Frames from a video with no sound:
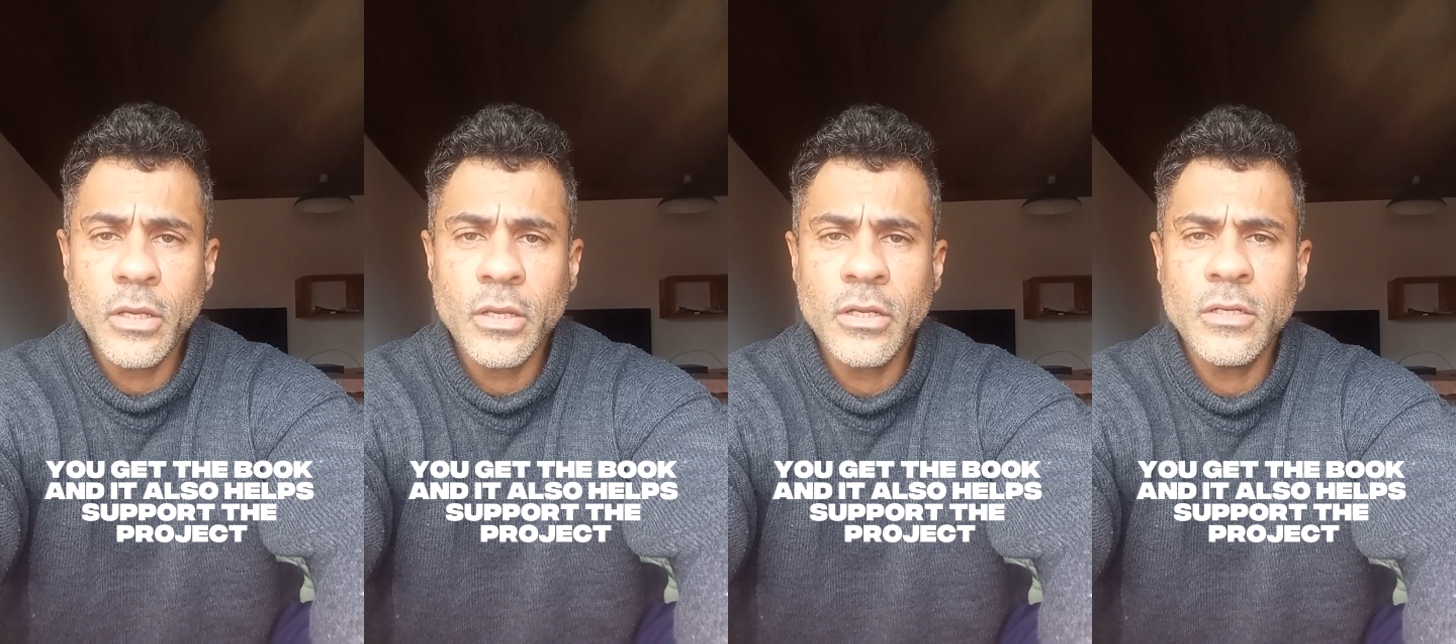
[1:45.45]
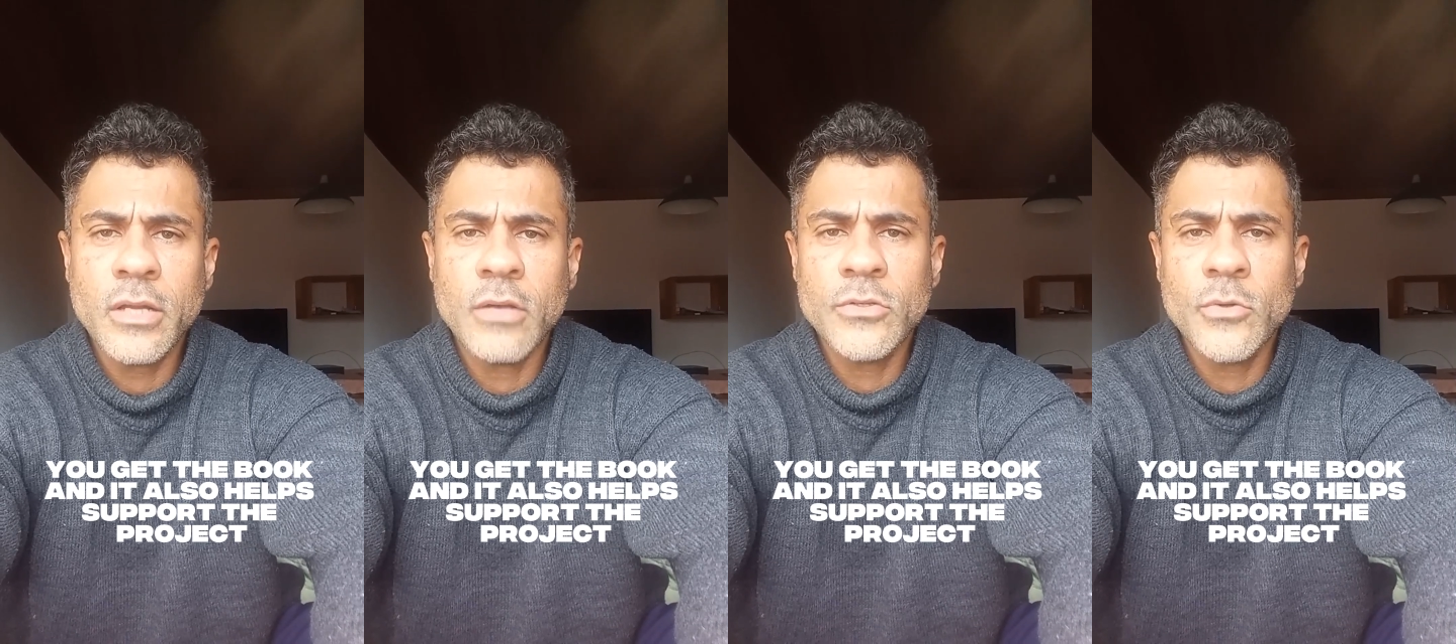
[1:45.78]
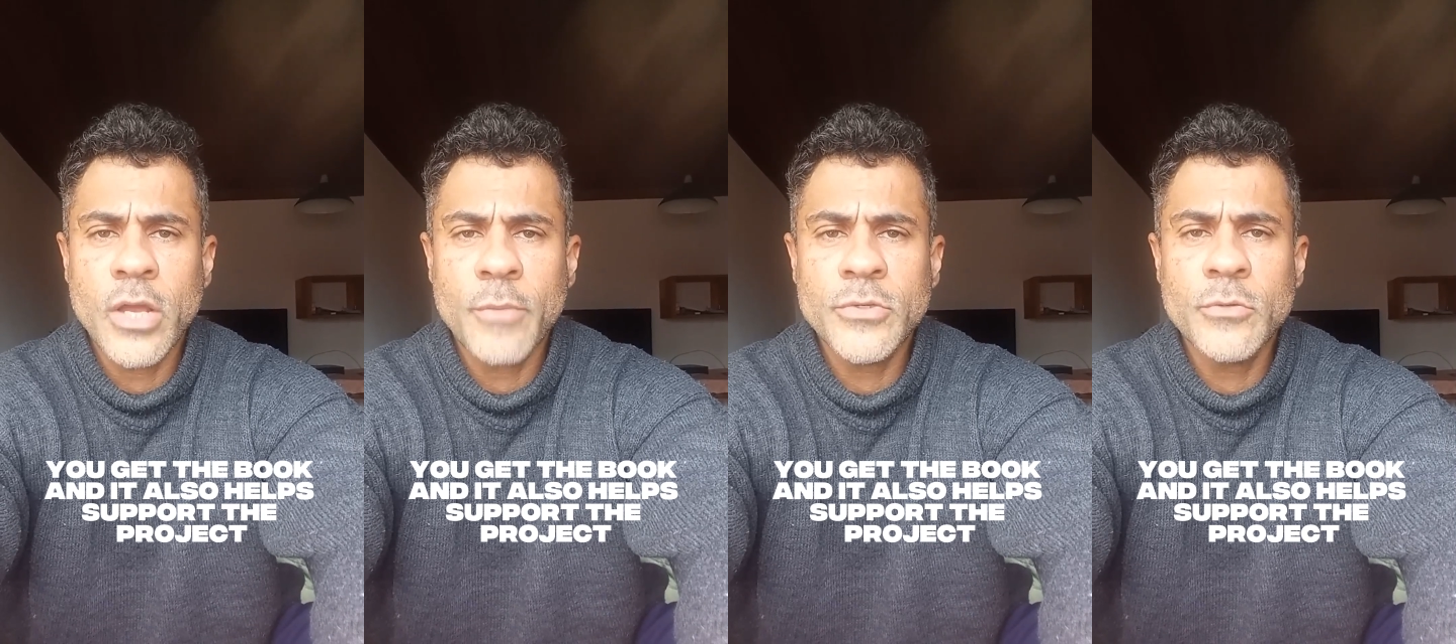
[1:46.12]
and it also
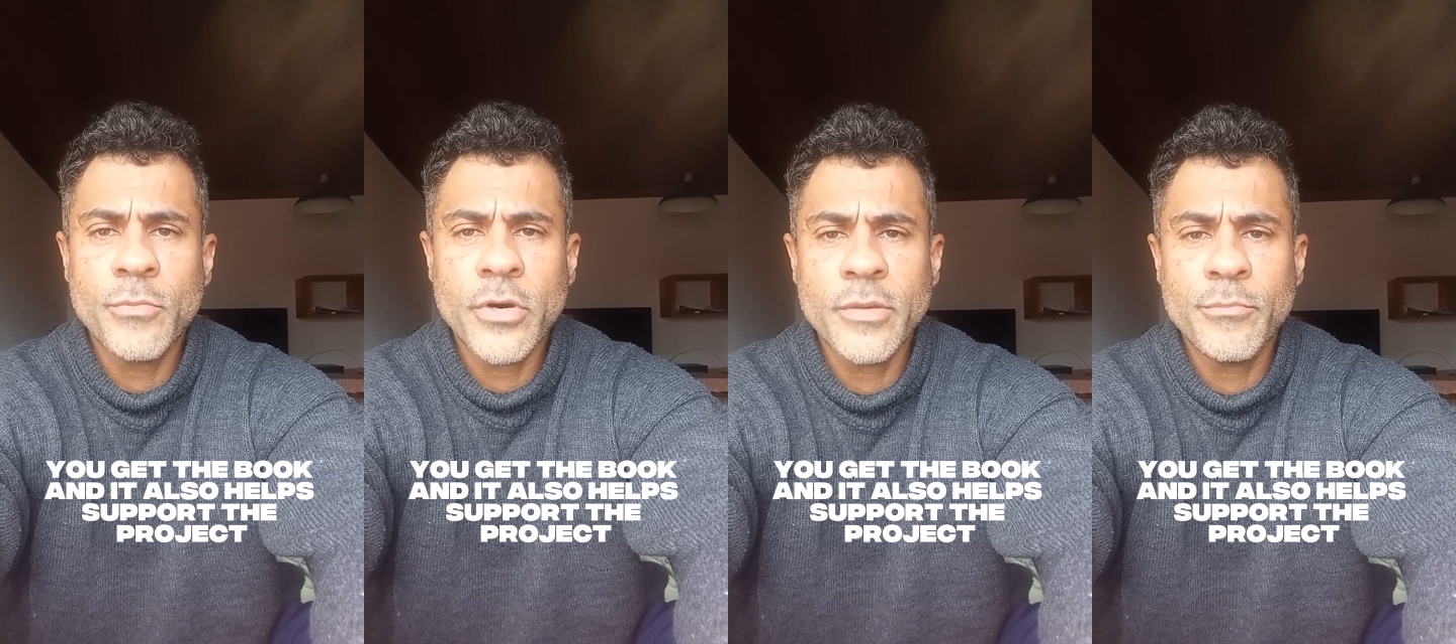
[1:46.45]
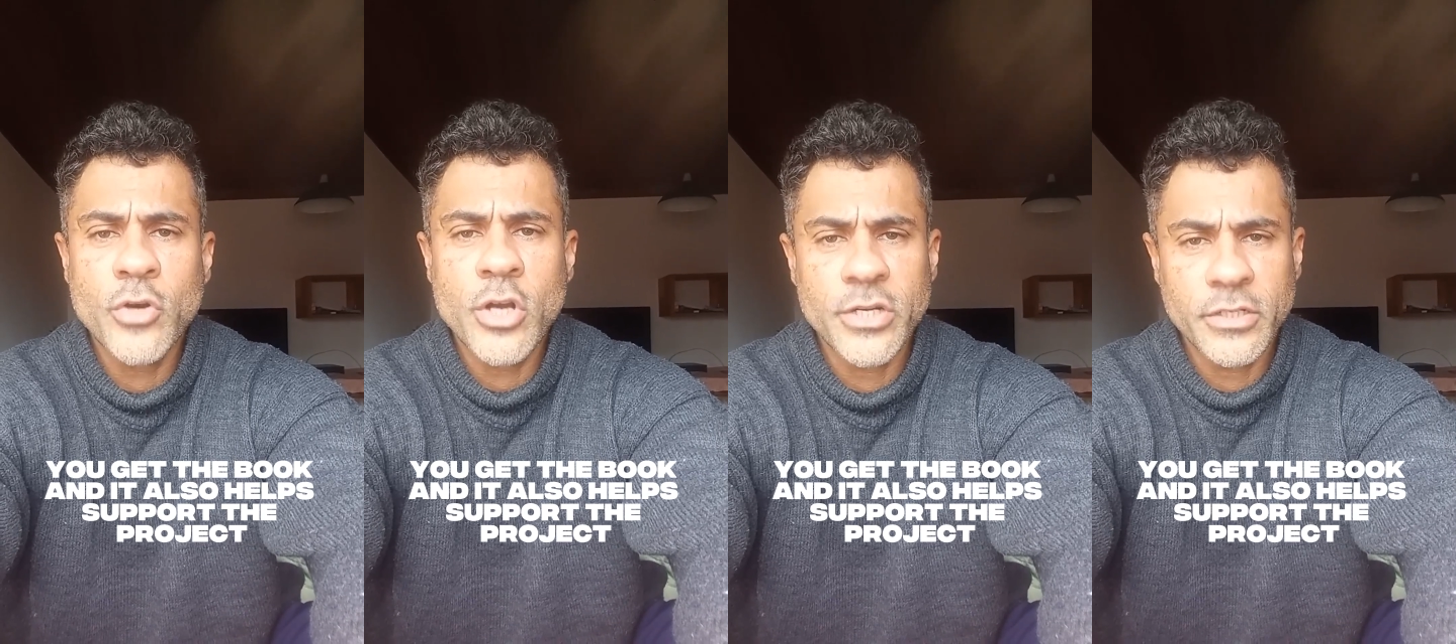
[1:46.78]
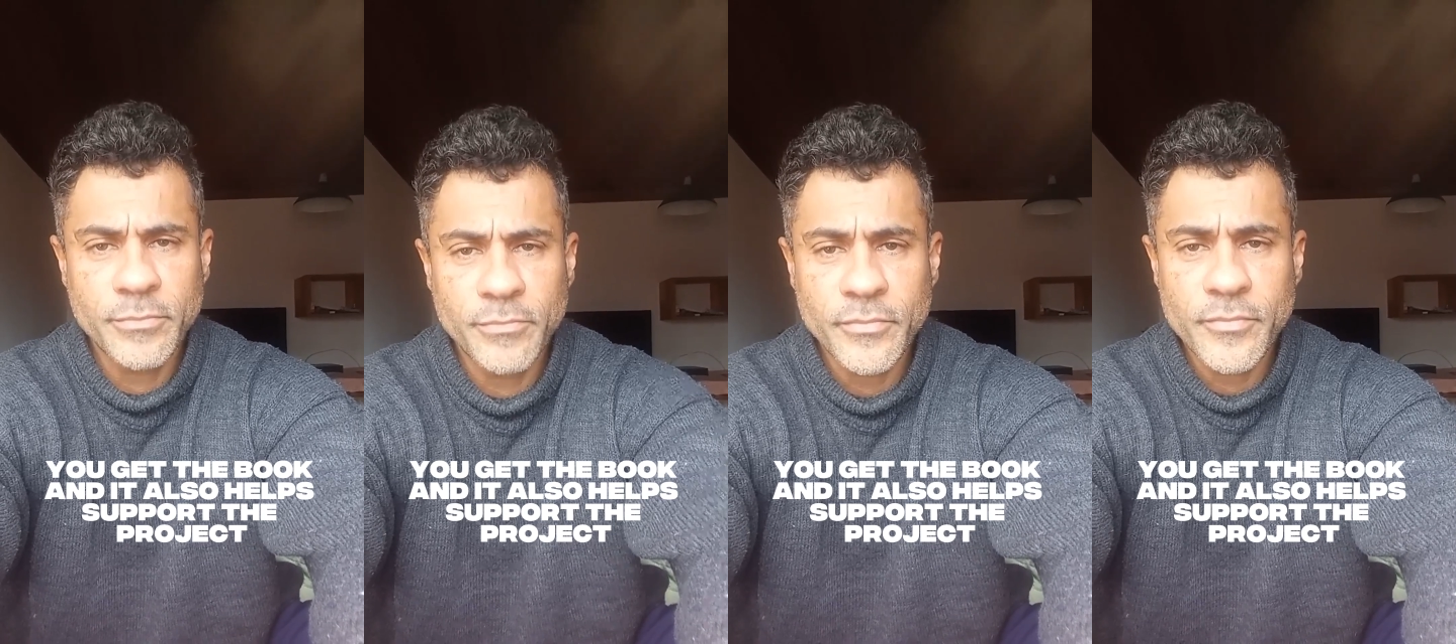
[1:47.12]
helps support the project.